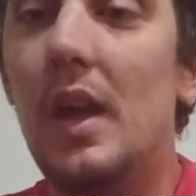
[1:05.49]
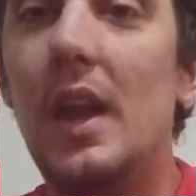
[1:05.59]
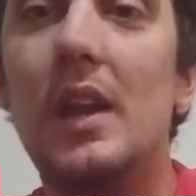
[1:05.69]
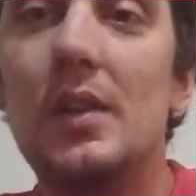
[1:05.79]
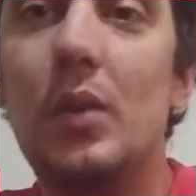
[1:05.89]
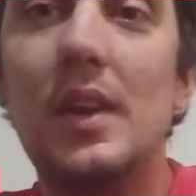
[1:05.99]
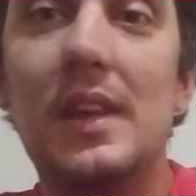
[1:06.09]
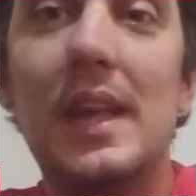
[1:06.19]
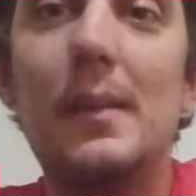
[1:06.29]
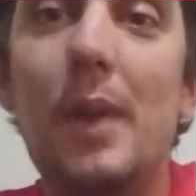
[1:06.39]
And I just want to
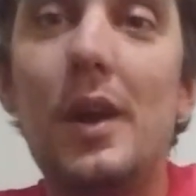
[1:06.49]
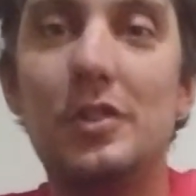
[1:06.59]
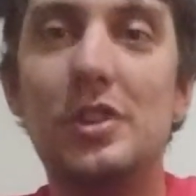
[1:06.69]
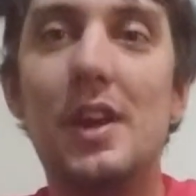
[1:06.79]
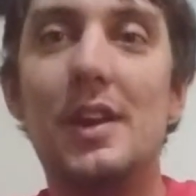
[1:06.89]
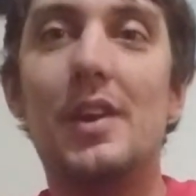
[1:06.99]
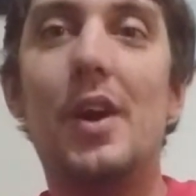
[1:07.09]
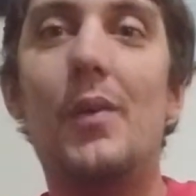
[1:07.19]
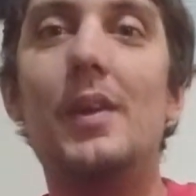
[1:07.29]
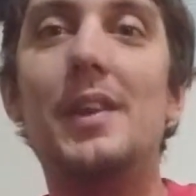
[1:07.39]
keep Michael Checker, because
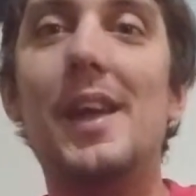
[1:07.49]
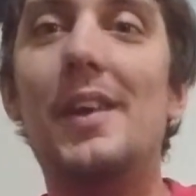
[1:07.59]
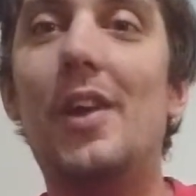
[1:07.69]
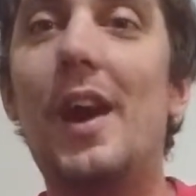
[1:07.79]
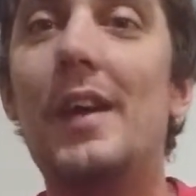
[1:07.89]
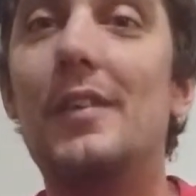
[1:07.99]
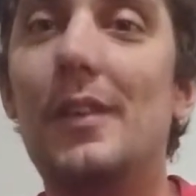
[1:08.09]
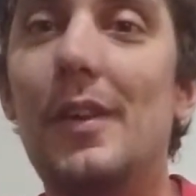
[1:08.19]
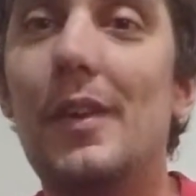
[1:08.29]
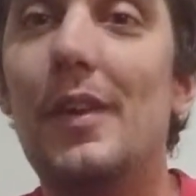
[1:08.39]
I want the headline
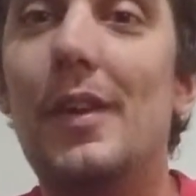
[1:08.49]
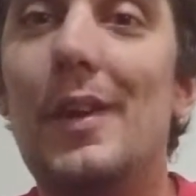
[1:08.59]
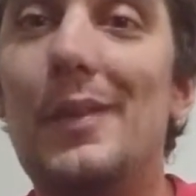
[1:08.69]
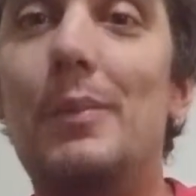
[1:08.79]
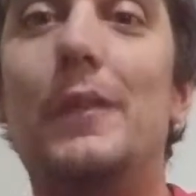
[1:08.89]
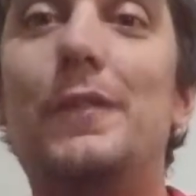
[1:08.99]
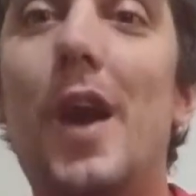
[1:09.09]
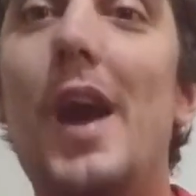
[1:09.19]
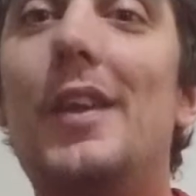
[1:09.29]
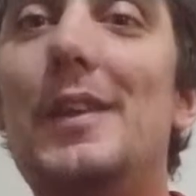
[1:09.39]
when we
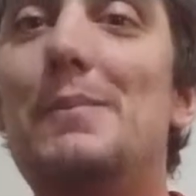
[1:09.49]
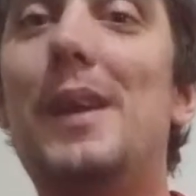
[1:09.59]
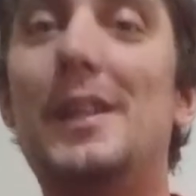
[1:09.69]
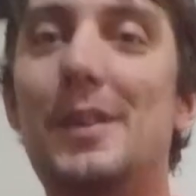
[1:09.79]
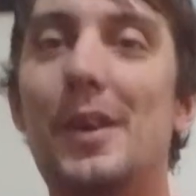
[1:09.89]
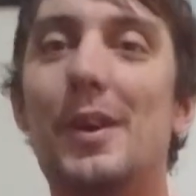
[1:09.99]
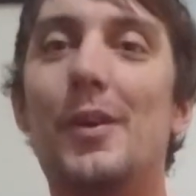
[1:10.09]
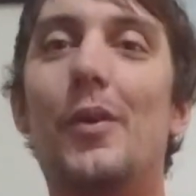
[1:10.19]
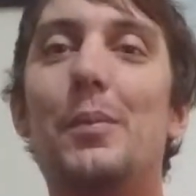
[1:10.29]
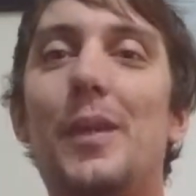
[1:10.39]
finally beat the
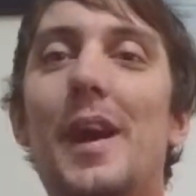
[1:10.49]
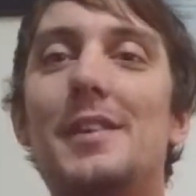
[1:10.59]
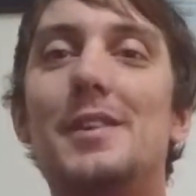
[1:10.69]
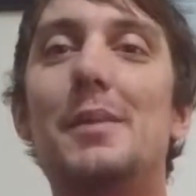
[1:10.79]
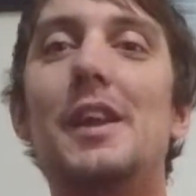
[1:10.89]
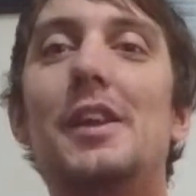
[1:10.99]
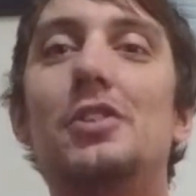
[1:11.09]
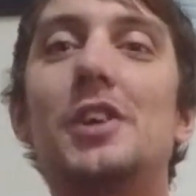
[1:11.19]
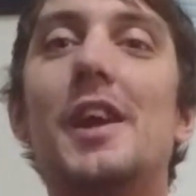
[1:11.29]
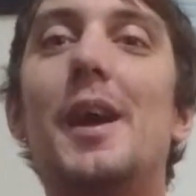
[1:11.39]
All Blacks to be
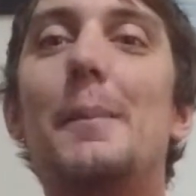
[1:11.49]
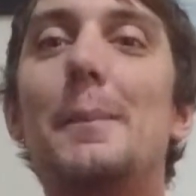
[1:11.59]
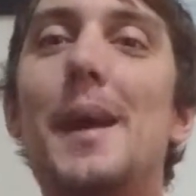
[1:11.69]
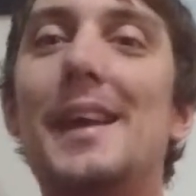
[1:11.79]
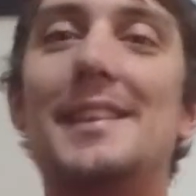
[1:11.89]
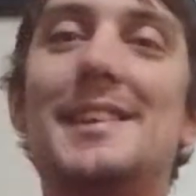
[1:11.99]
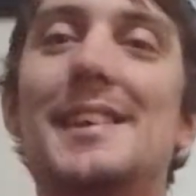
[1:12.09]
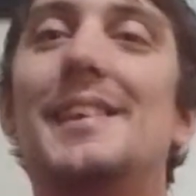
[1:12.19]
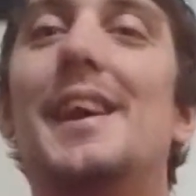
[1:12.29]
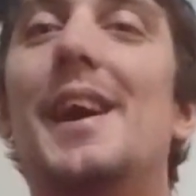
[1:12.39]
Checker Mate.
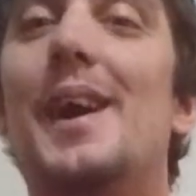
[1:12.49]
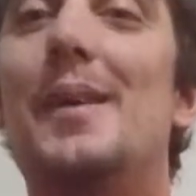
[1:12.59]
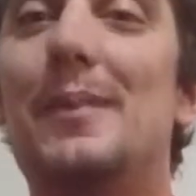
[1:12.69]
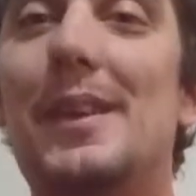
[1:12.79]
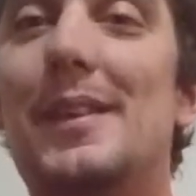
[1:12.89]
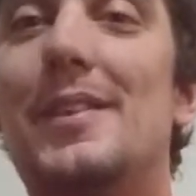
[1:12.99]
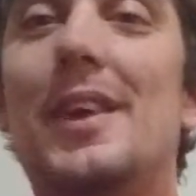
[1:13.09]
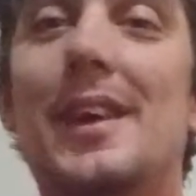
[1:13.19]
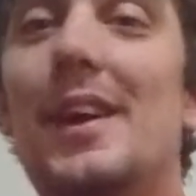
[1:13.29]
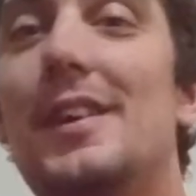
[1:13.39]
And there's
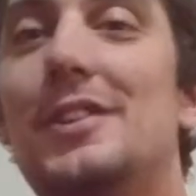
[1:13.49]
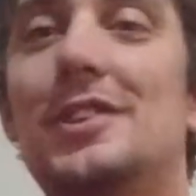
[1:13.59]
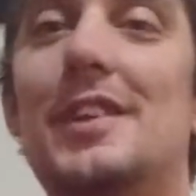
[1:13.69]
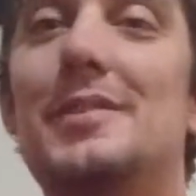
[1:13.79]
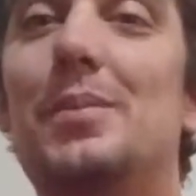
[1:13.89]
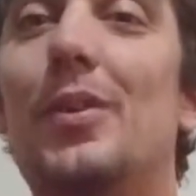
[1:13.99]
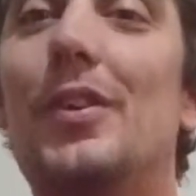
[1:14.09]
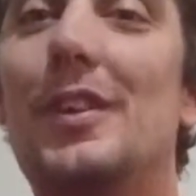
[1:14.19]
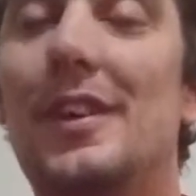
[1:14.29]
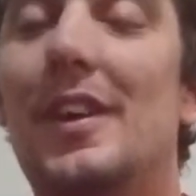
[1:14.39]
like a chessboard.